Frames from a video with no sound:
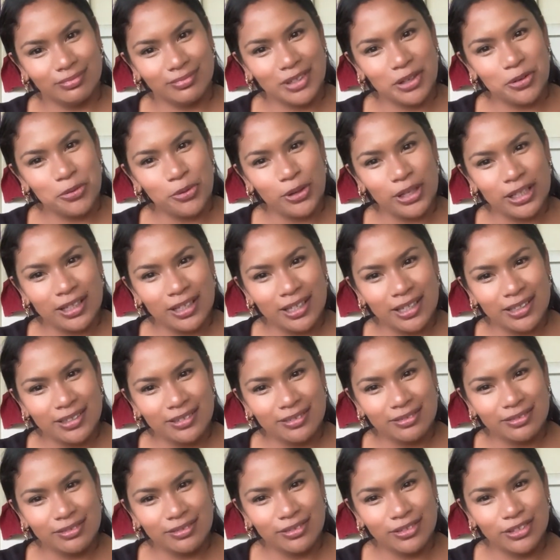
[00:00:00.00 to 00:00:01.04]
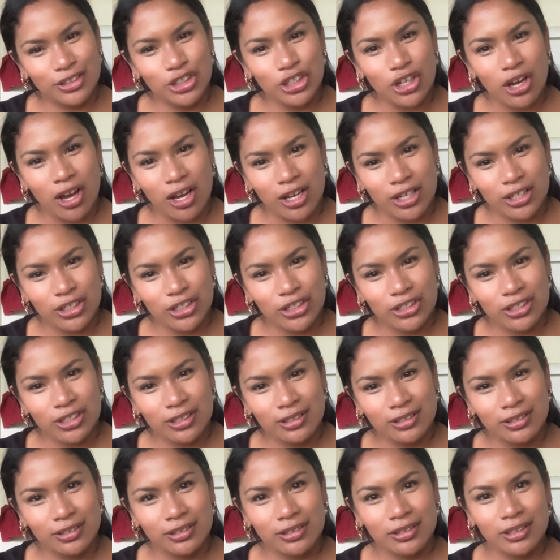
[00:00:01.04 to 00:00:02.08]
Really, Josh?
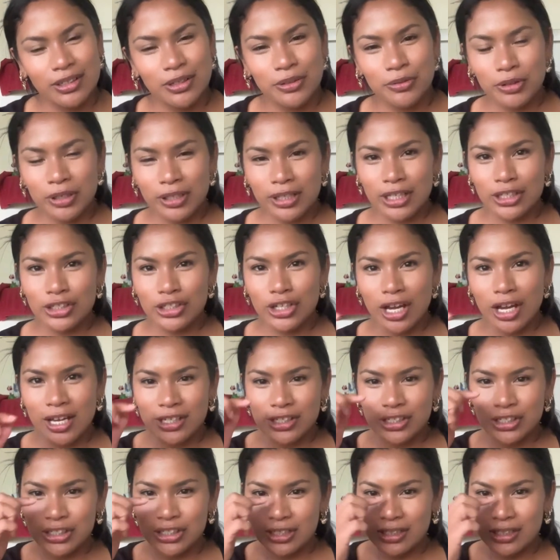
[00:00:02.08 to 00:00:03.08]
Really, Josh?